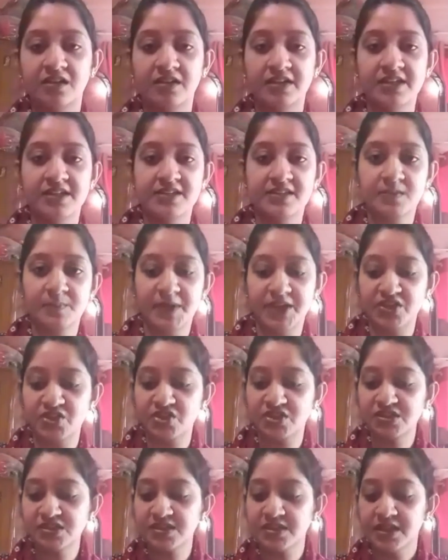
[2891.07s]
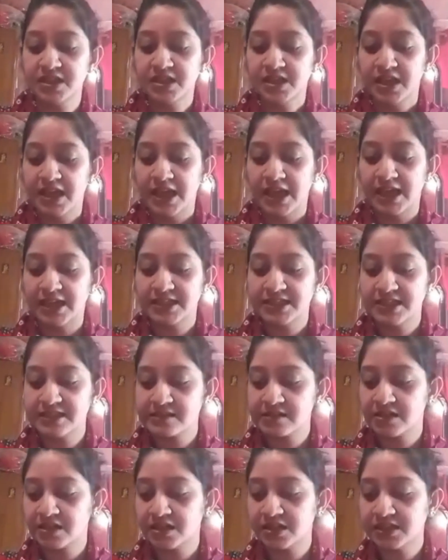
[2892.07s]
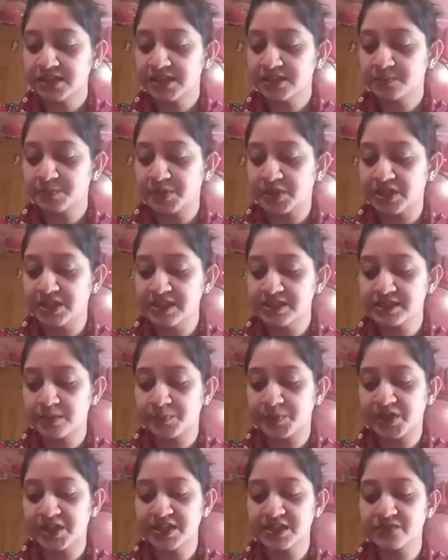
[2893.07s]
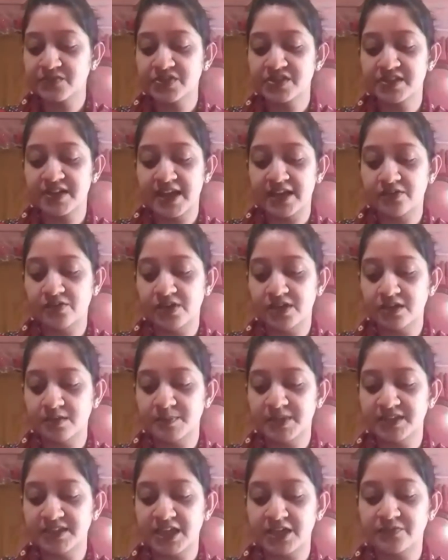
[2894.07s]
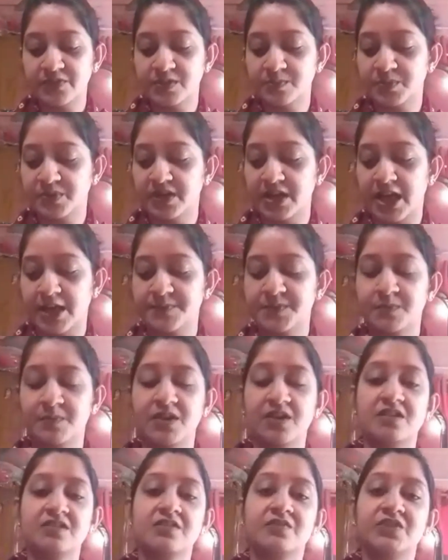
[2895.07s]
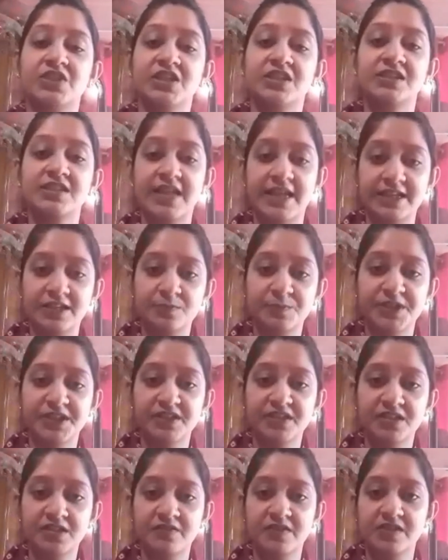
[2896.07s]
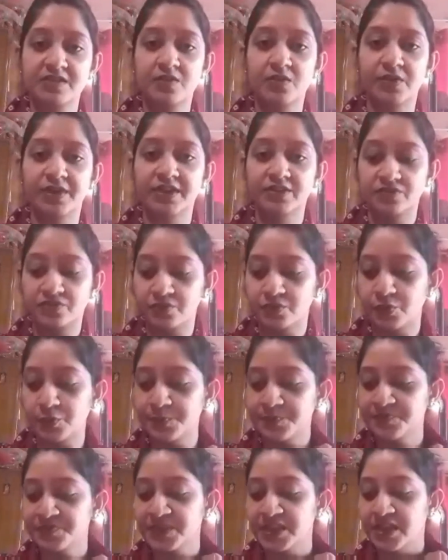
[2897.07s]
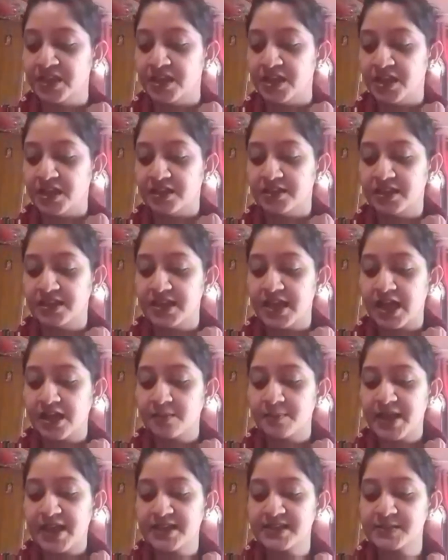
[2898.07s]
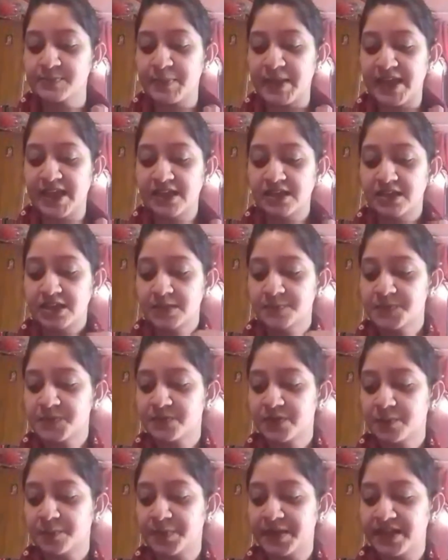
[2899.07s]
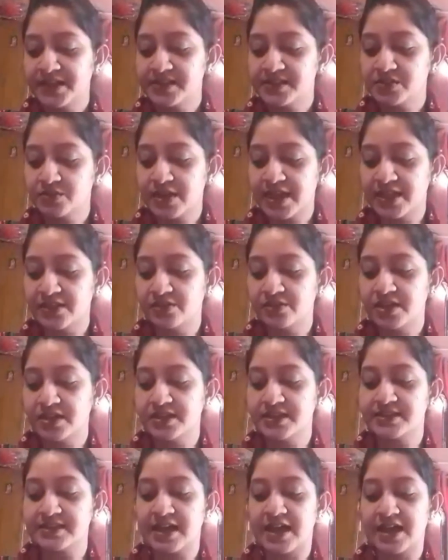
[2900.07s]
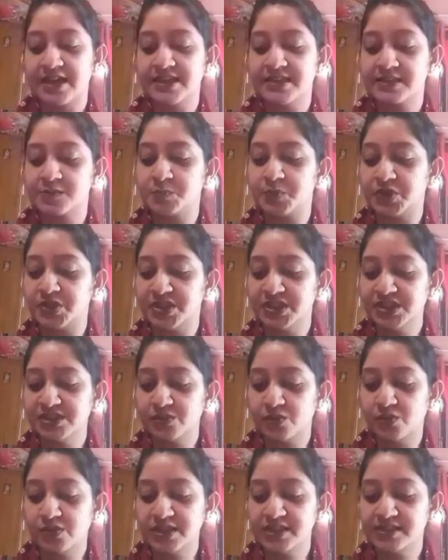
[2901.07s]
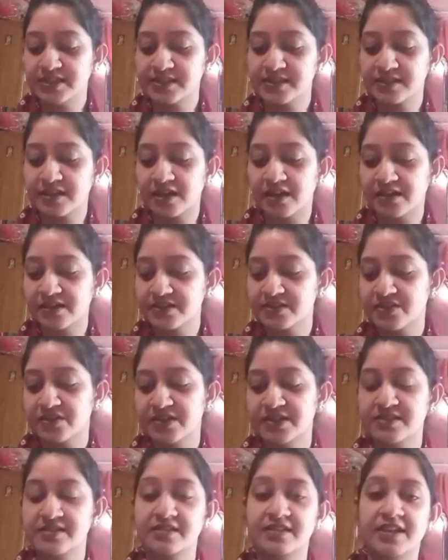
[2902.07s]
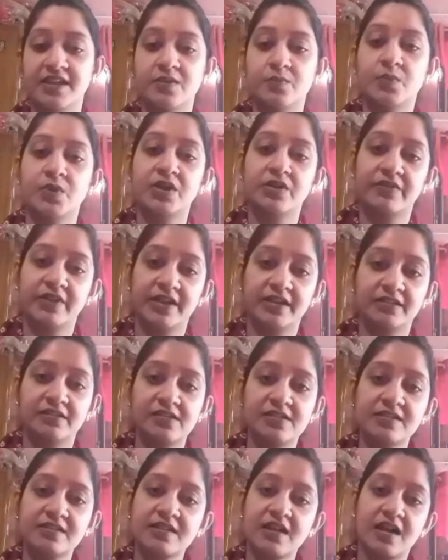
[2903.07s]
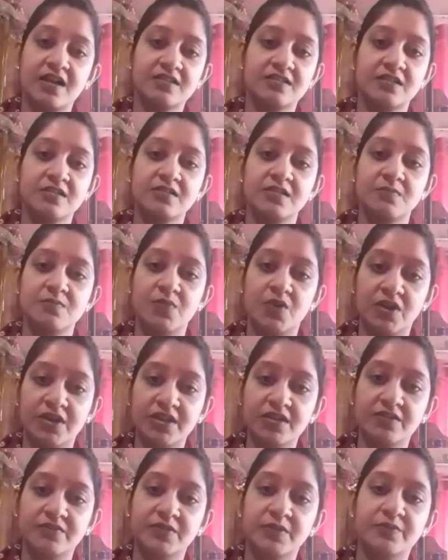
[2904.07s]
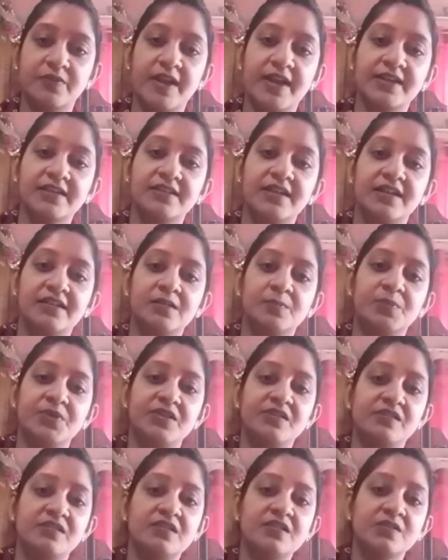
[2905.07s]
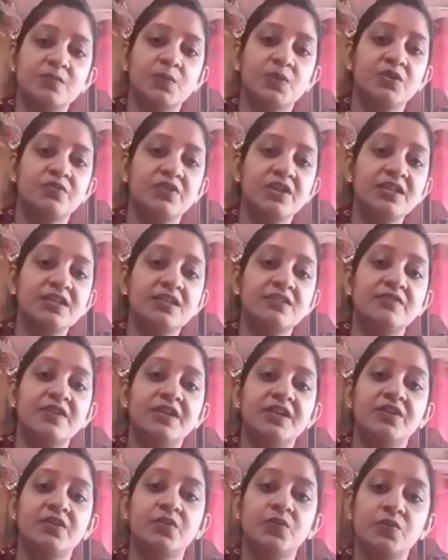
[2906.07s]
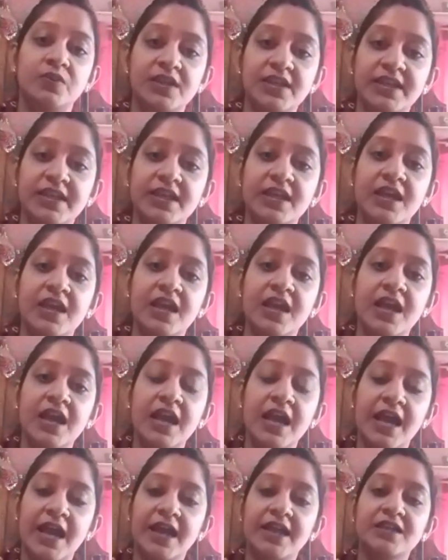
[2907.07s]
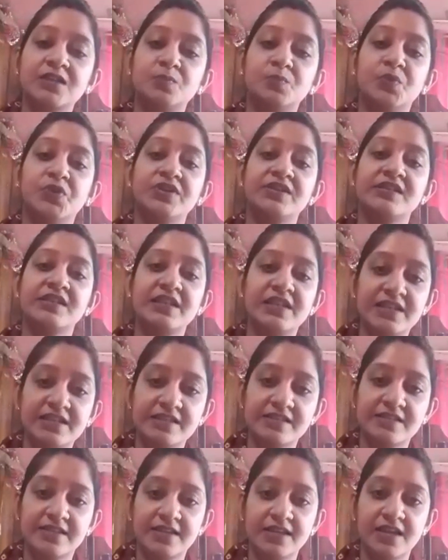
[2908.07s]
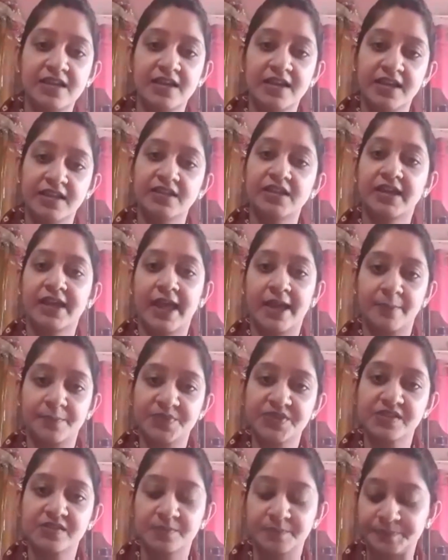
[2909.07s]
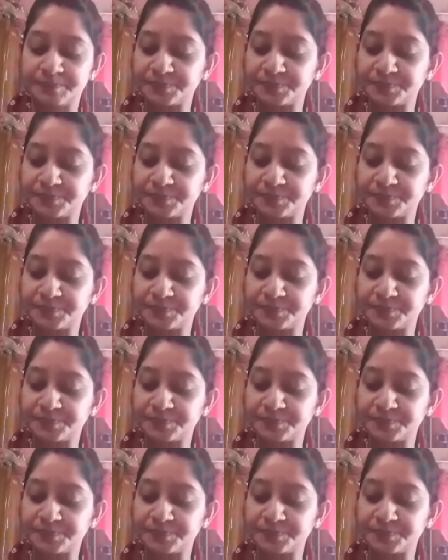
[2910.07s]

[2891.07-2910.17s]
his patient and his heart and pulse. The pulse was irregular, but that was perhaps because of the excitement that he was going through. The young man's pale lips were pressed together and his eyes burned. Only the scars on his neck were red. These scars are symbolic of the fact that the prisoners were treated very cruelly and mercilessly in the camps.